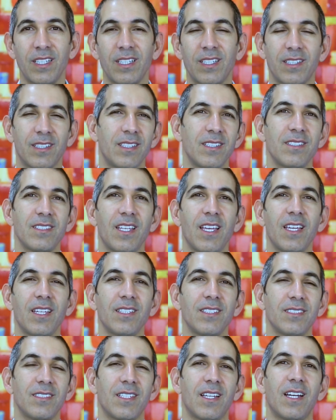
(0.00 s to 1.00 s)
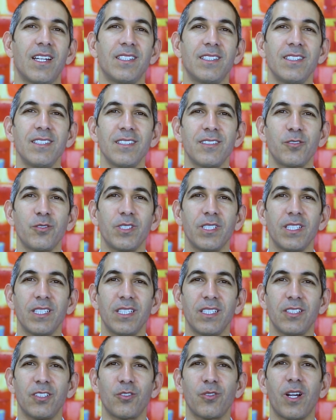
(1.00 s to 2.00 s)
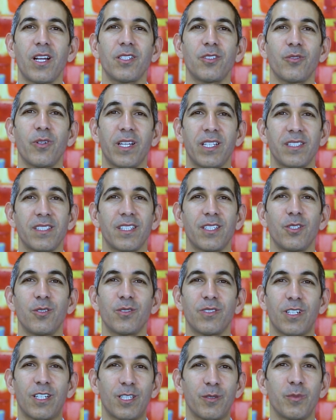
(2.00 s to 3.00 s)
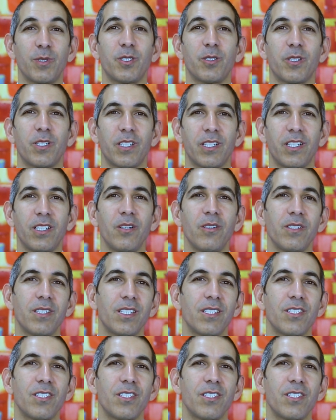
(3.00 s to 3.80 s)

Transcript: In this case, I didn't really try to execute arbitrary code.